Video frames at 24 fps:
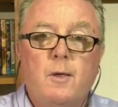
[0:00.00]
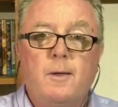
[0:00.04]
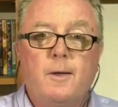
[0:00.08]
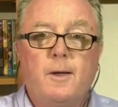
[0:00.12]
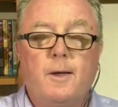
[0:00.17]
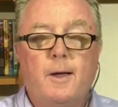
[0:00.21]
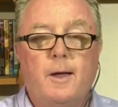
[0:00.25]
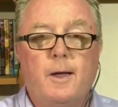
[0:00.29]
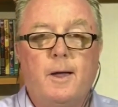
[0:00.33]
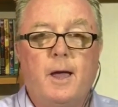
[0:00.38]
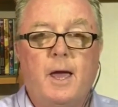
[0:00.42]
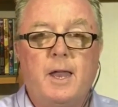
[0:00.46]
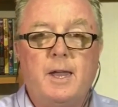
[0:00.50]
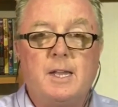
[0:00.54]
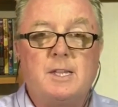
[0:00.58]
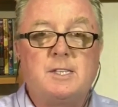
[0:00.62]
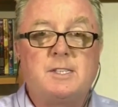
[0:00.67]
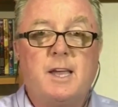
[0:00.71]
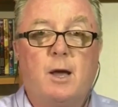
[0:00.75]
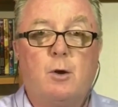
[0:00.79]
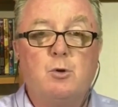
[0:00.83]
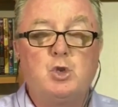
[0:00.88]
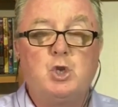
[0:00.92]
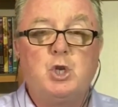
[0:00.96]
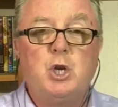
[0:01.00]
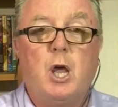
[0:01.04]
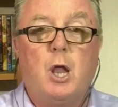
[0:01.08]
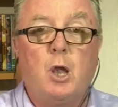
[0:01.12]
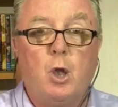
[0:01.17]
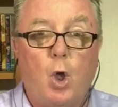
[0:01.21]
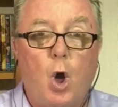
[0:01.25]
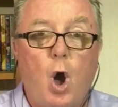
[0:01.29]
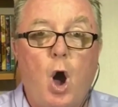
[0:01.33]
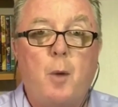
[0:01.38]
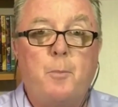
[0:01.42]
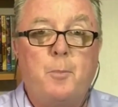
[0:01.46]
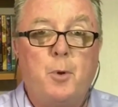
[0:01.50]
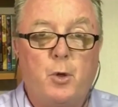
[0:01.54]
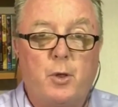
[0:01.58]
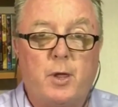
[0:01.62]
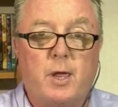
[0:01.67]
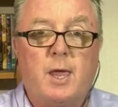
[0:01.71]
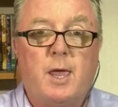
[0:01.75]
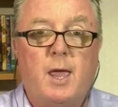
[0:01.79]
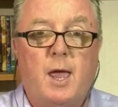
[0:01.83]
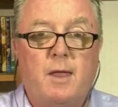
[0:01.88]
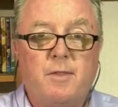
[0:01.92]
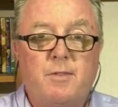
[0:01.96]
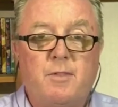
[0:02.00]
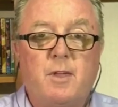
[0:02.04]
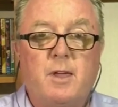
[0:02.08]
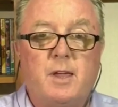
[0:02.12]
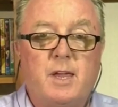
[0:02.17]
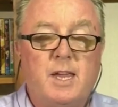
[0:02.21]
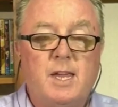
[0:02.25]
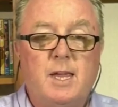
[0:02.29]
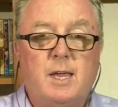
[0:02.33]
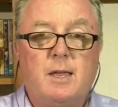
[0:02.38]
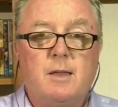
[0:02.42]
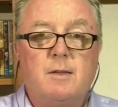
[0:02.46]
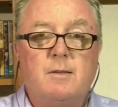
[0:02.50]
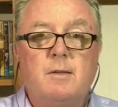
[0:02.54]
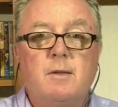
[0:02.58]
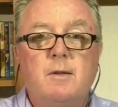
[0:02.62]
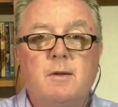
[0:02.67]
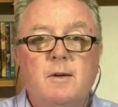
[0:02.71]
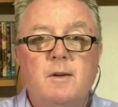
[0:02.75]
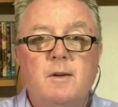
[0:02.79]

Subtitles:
and it tells you a lot about the kid that he can